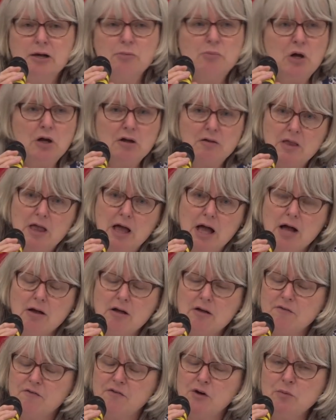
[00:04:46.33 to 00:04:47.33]
But
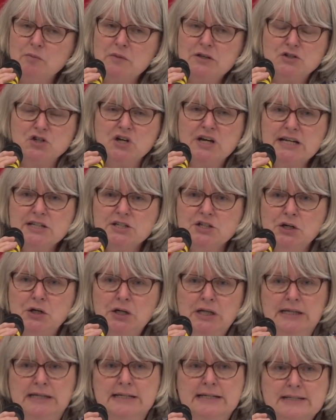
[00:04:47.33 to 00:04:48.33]
From the trade
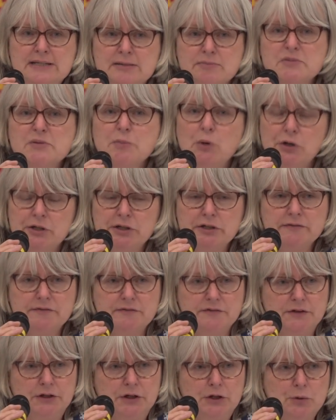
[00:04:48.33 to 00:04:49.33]
unionism's point of
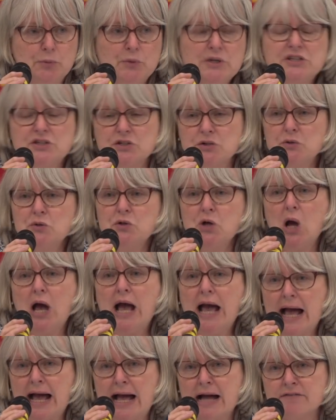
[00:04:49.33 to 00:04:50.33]
view, we do not
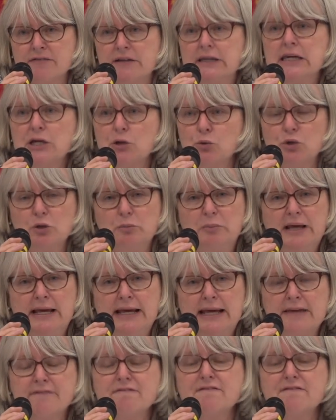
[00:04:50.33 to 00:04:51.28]
have equal pay.